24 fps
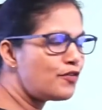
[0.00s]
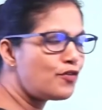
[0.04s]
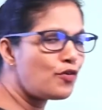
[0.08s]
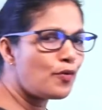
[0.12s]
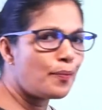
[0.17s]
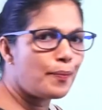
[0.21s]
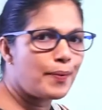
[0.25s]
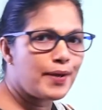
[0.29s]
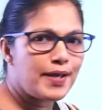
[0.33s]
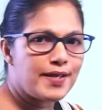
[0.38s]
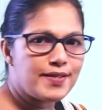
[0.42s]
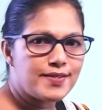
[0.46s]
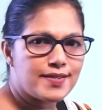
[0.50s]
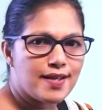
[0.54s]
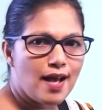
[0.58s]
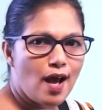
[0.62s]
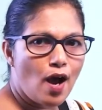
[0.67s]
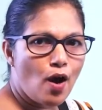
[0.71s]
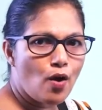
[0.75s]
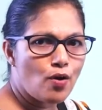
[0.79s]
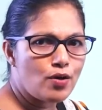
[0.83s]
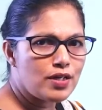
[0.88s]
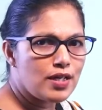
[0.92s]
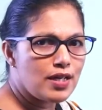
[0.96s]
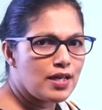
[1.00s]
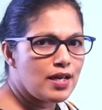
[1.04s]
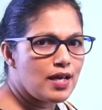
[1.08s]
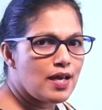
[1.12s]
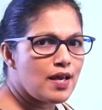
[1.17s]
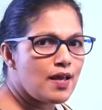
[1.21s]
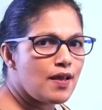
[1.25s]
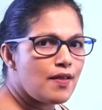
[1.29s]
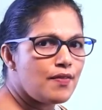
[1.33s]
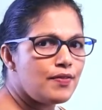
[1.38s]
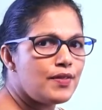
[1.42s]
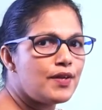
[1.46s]
rupees out,
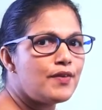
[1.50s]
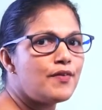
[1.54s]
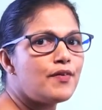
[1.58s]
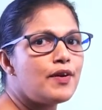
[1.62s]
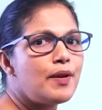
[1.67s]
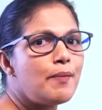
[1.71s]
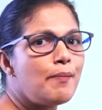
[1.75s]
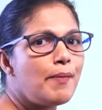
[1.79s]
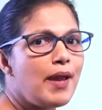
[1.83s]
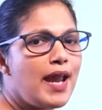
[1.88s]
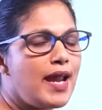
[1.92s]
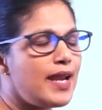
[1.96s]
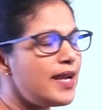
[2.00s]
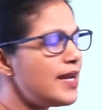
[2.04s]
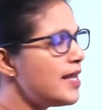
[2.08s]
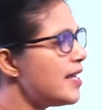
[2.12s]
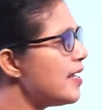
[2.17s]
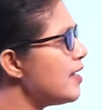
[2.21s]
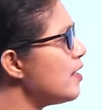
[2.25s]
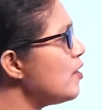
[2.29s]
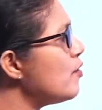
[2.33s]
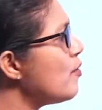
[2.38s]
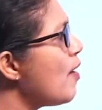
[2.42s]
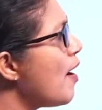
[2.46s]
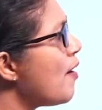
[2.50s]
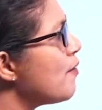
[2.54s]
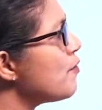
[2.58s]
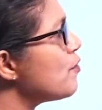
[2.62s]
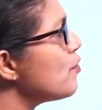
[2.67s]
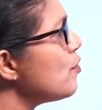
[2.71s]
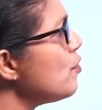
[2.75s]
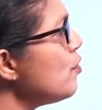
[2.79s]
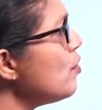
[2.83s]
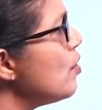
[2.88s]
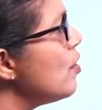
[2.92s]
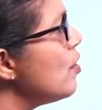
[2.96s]
the remaining you have to